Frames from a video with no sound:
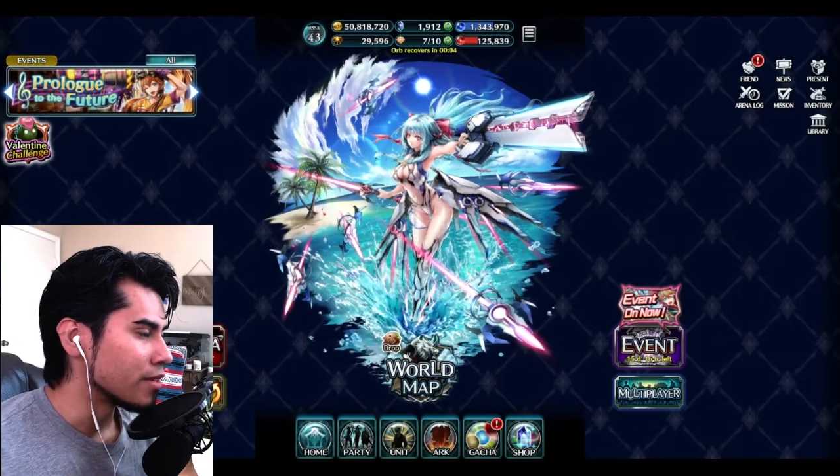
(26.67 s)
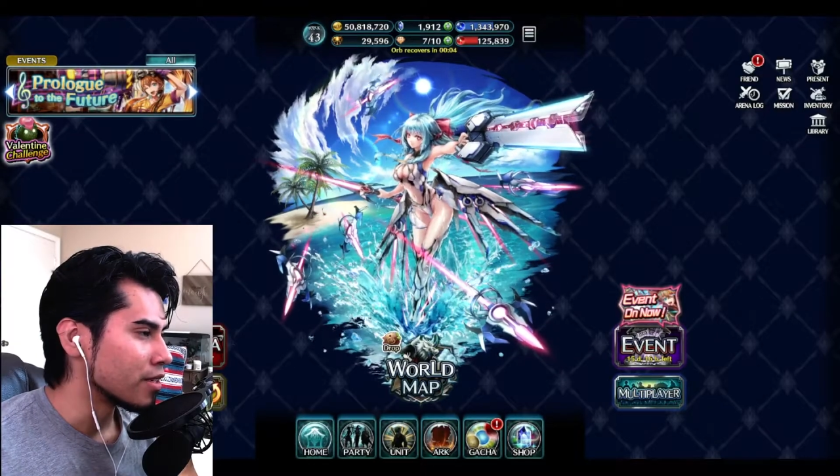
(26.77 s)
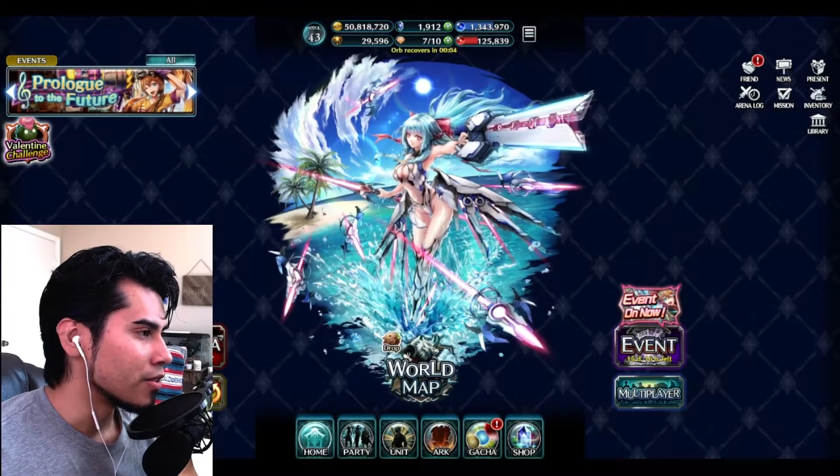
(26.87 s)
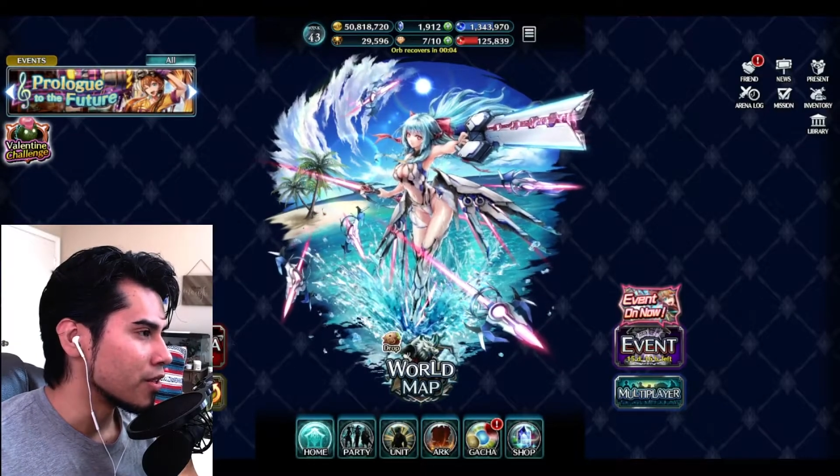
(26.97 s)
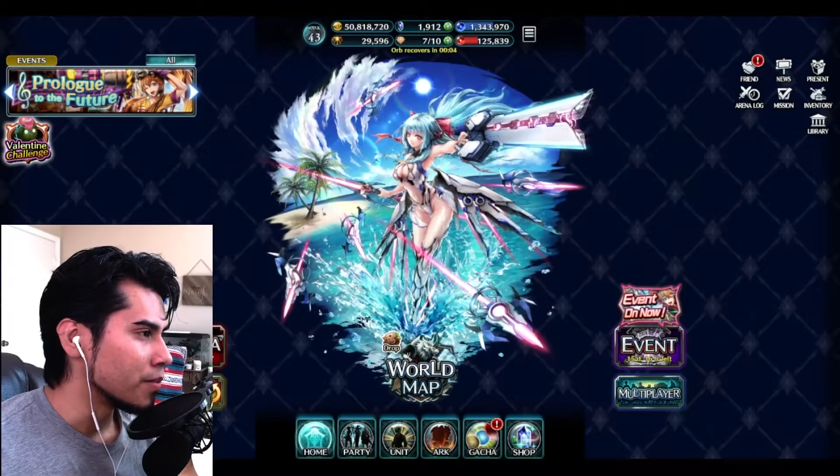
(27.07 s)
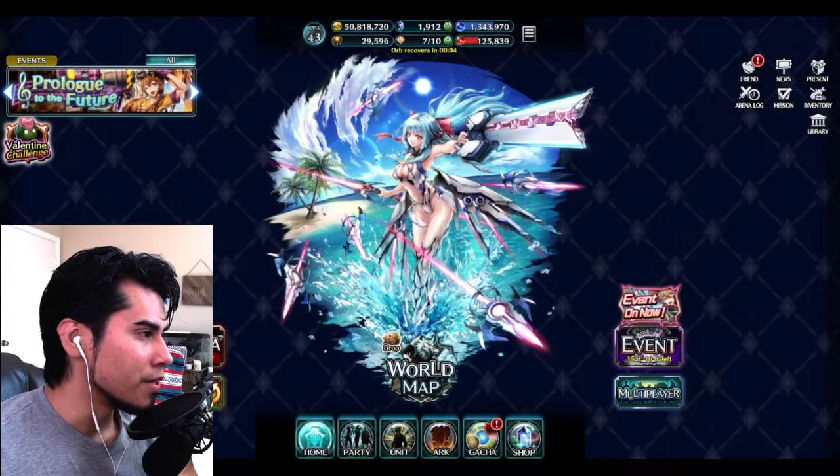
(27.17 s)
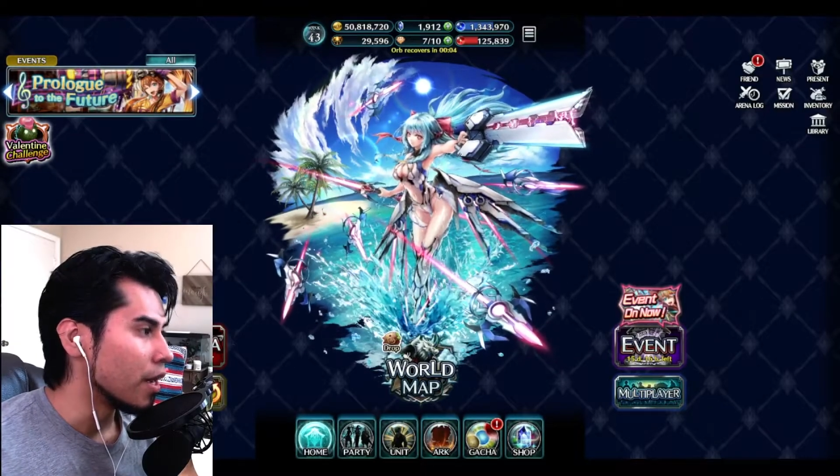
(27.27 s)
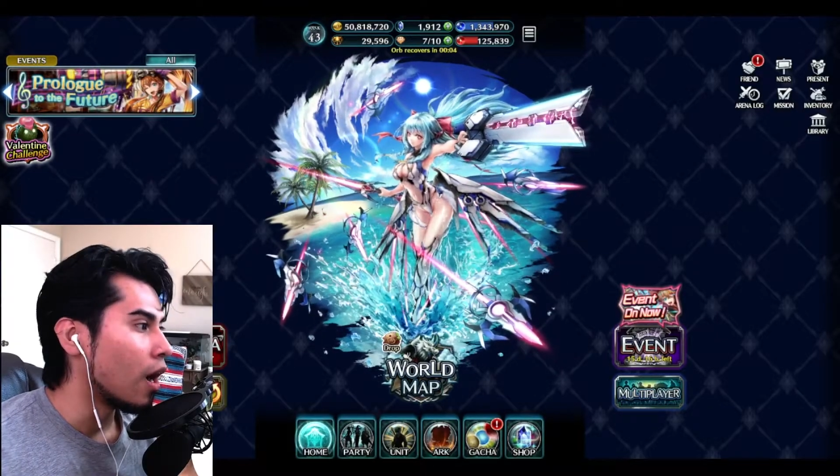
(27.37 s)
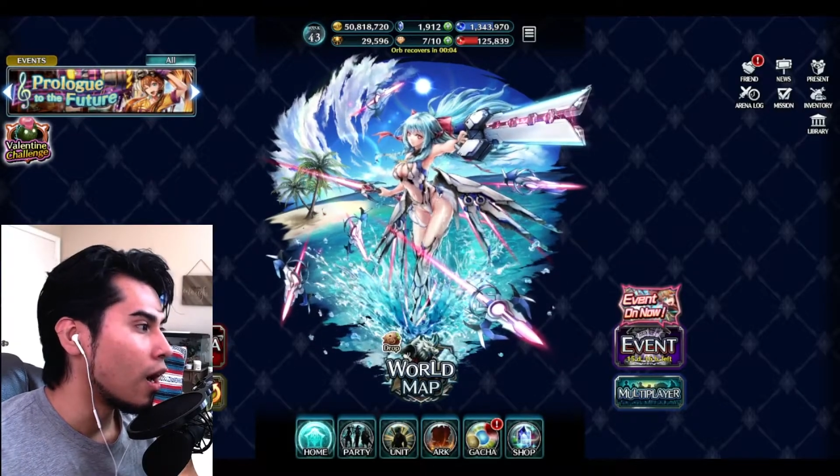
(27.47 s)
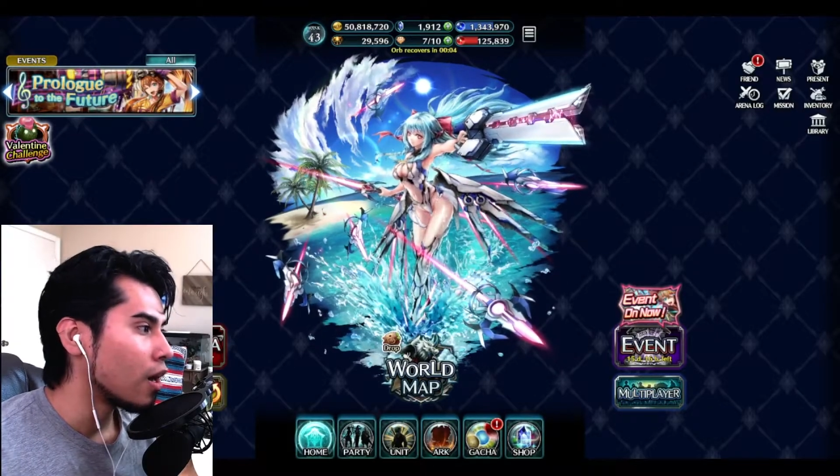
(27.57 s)
is going to be
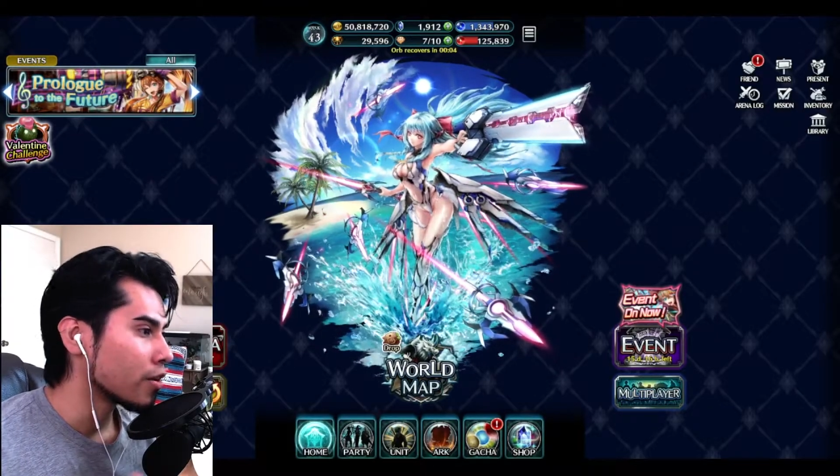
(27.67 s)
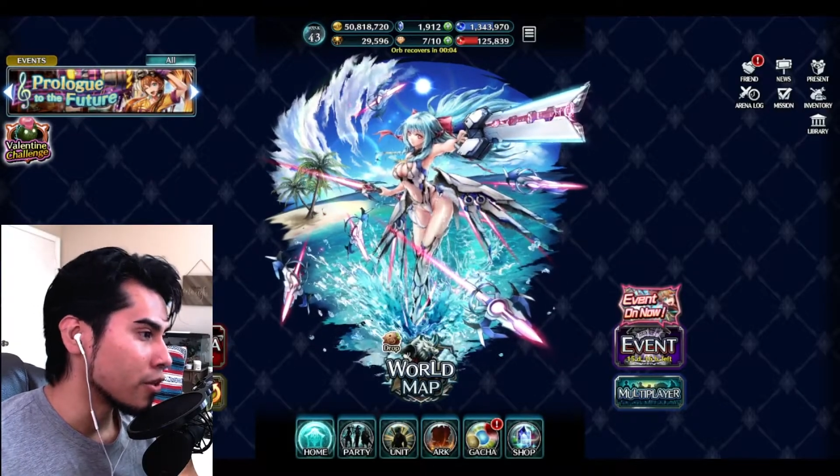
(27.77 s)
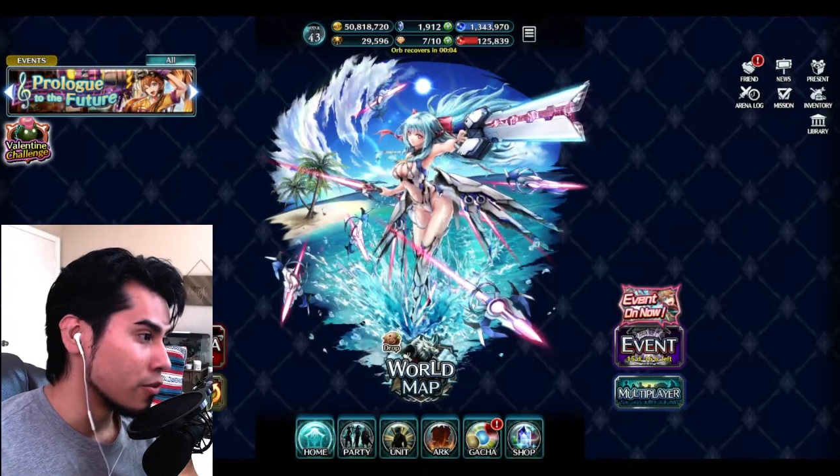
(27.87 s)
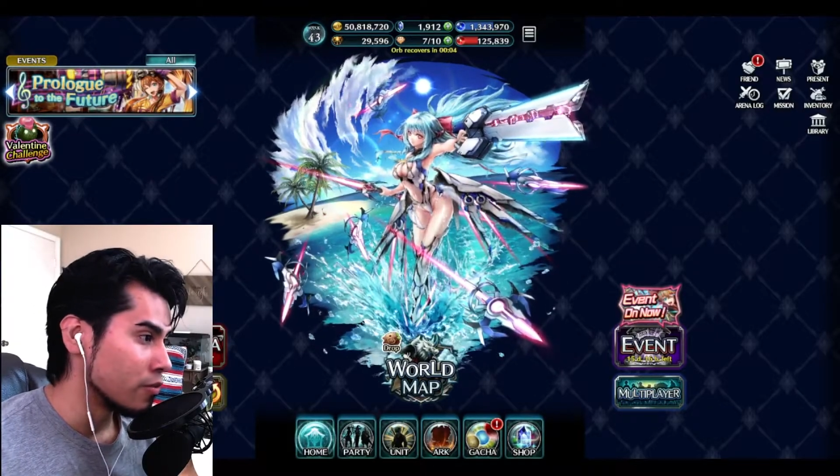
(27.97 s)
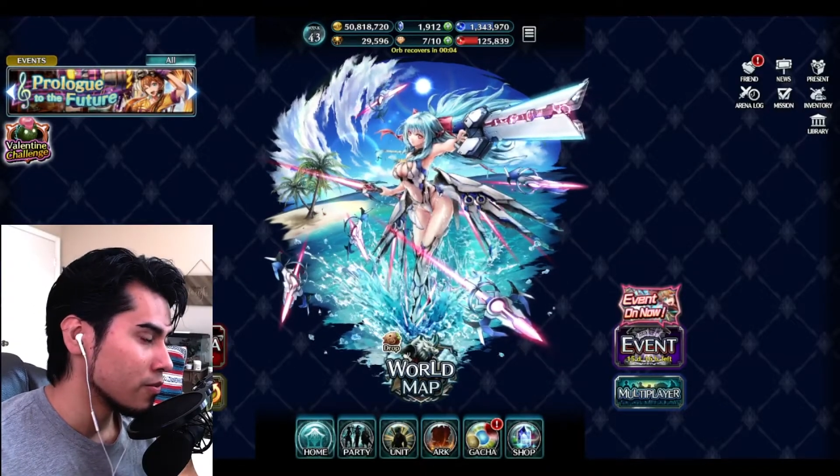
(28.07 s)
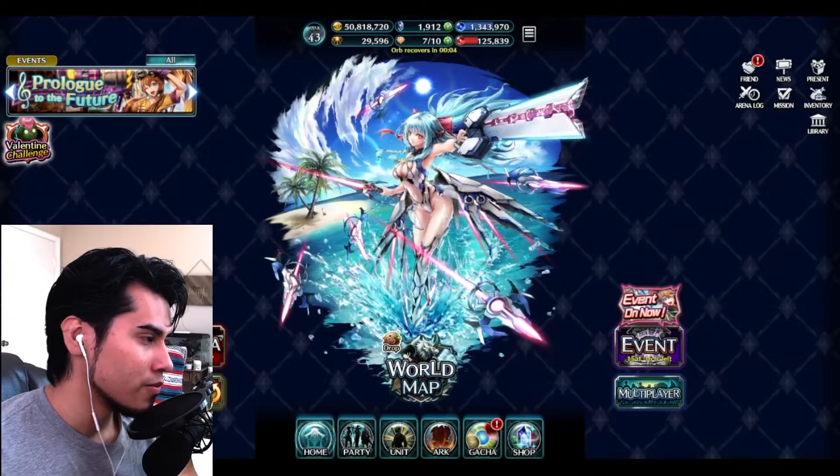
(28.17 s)
auto